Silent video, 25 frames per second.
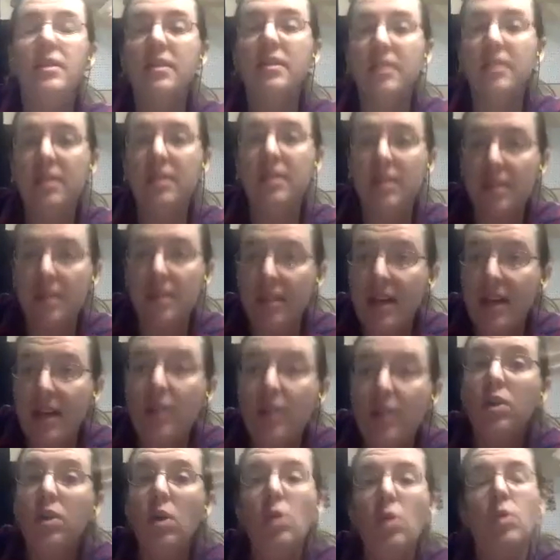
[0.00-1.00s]
is let
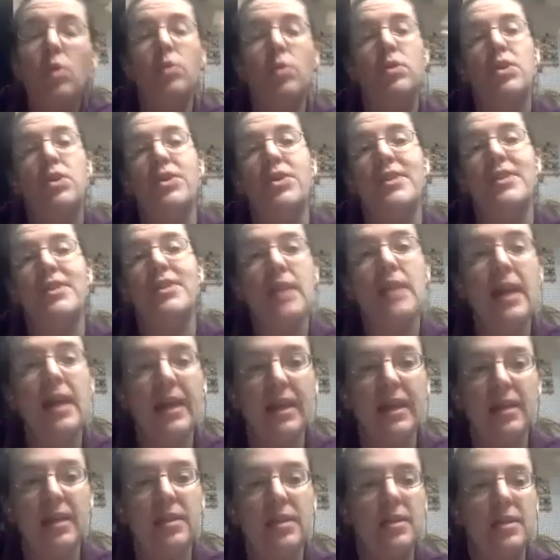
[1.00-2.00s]
alone good
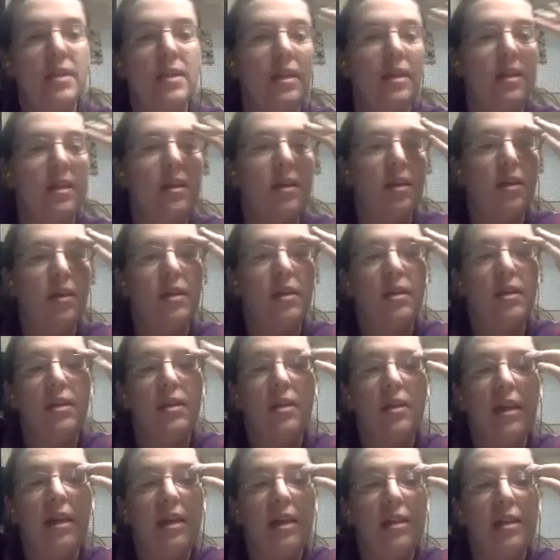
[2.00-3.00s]
science. Like
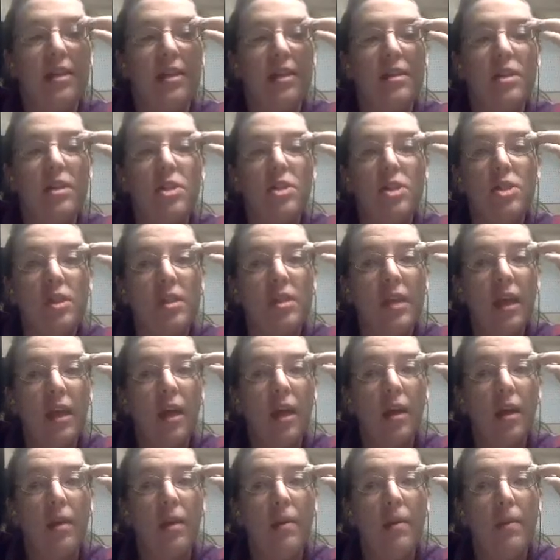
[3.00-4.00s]
this is just
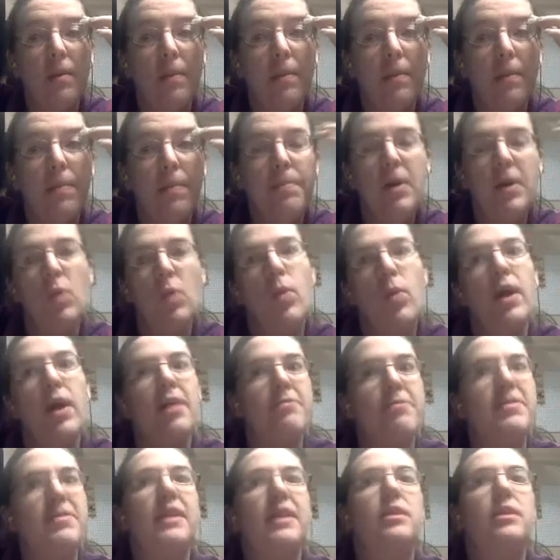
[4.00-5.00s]
saying, but what
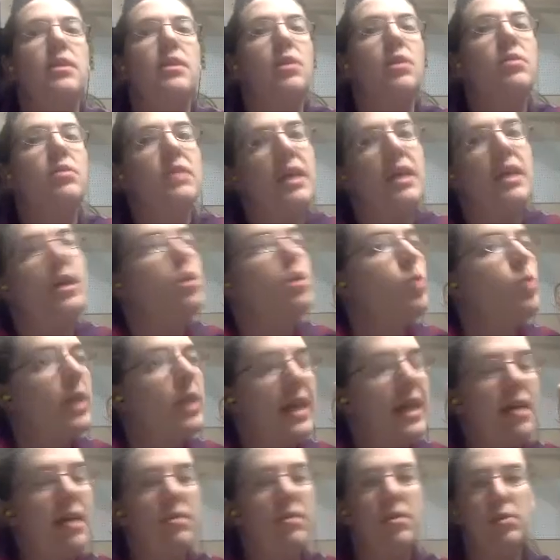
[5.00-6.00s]
if they don't take into
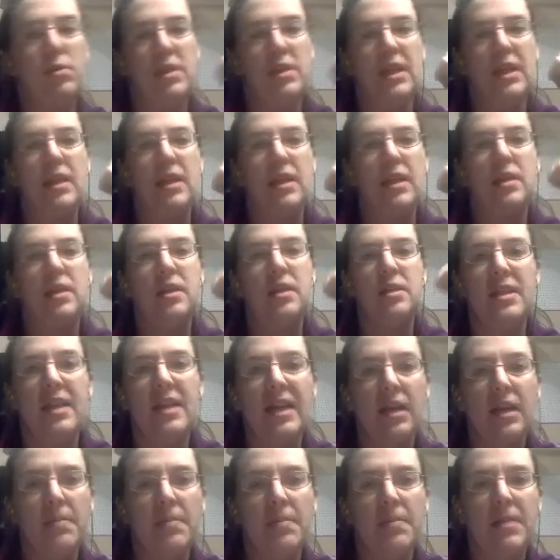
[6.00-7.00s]
account those things? And then
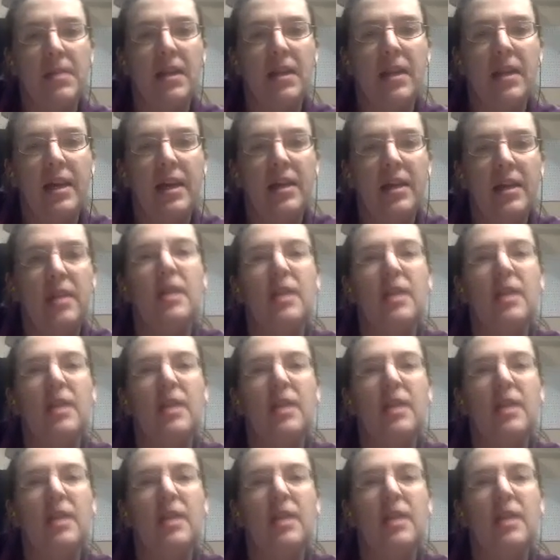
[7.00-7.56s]
I could be like,